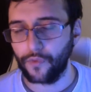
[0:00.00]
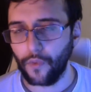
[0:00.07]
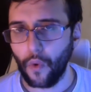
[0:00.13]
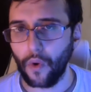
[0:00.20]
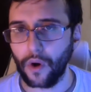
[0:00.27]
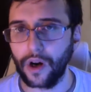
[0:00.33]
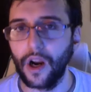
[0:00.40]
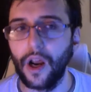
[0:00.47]

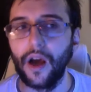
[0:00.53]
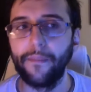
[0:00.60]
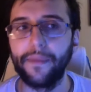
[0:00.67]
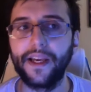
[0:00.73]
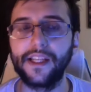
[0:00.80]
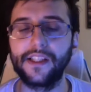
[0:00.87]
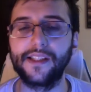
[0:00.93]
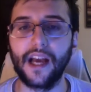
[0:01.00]
4
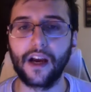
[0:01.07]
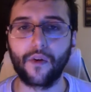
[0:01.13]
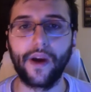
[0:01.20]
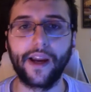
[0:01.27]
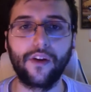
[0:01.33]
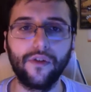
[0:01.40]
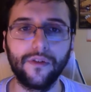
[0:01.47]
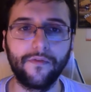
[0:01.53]
because
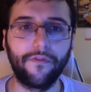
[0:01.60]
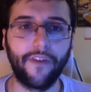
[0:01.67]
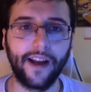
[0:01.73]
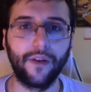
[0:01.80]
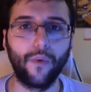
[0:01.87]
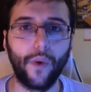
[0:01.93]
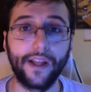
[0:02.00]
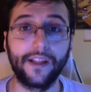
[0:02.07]
Sakurai couldn't
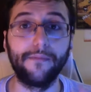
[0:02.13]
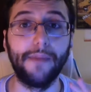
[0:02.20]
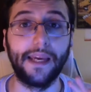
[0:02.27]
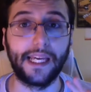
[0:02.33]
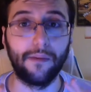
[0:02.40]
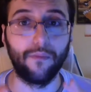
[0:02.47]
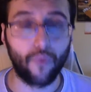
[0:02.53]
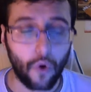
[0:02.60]
find a way to
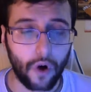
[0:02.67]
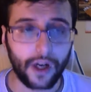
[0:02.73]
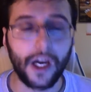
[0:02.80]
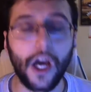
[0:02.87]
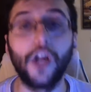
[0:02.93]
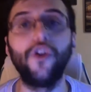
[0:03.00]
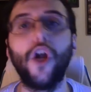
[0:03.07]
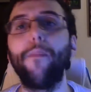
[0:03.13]
make him work,
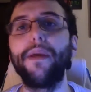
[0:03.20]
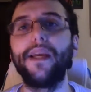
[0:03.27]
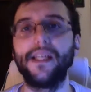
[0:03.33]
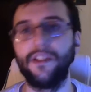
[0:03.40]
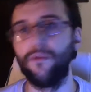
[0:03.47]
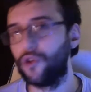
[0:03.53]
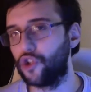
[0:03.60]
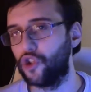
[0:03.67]
not
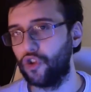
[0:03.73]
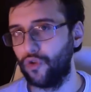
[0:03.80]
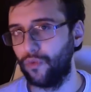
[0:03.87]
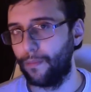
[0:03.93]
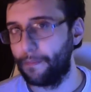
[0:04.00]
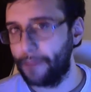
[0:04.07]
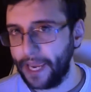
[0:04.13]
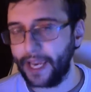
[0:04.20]
because it was too
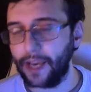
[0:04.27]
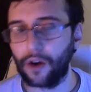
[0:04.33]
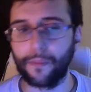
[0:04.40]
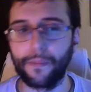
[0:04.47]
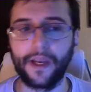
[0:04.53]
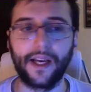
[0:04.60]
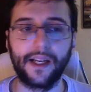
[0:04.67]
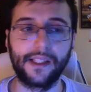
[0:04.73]
big or
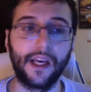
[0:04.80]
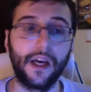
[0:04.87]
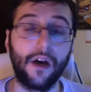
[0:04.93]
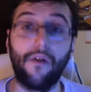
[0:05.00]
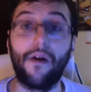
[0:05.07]
because,